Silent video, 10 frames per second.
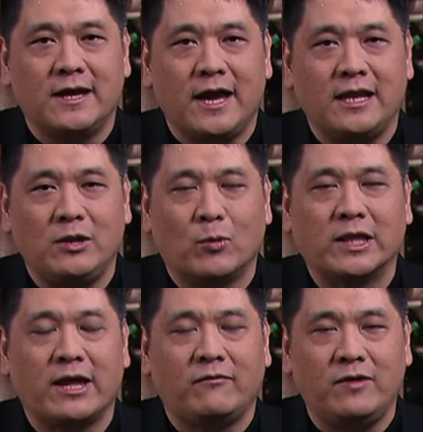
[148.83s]
and in
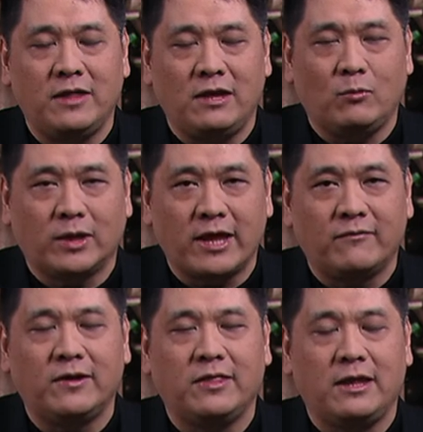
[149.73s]
whatever
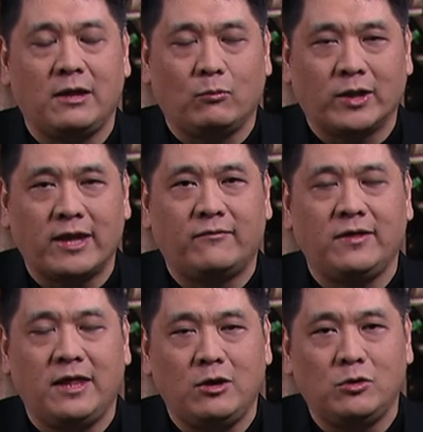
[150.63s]

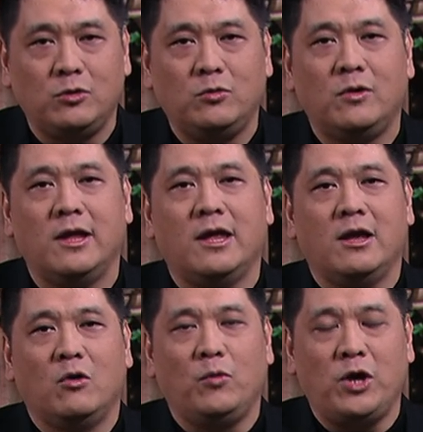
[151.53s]
you do,
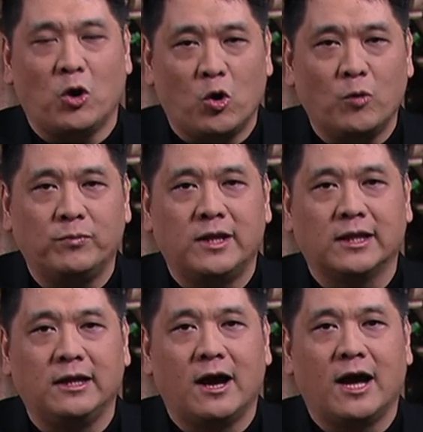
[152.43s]
we hope
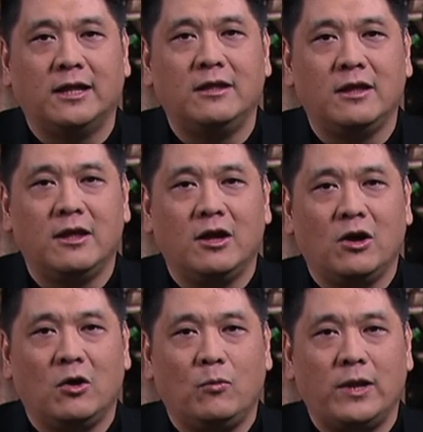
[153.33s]
that God
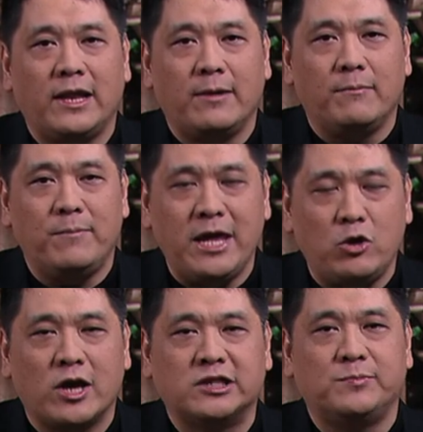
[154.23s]
will make
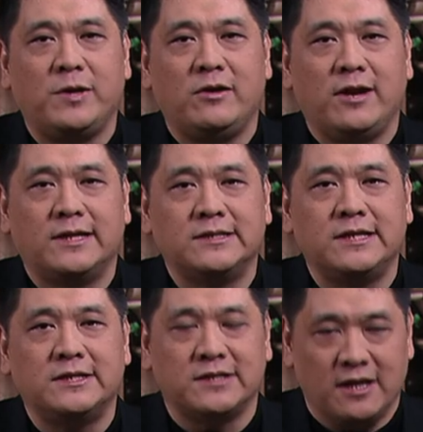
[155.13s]
you experience
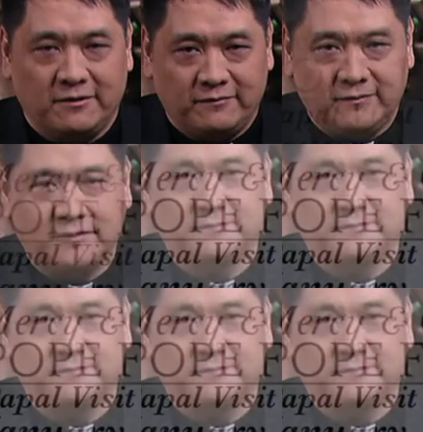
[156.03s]
His love.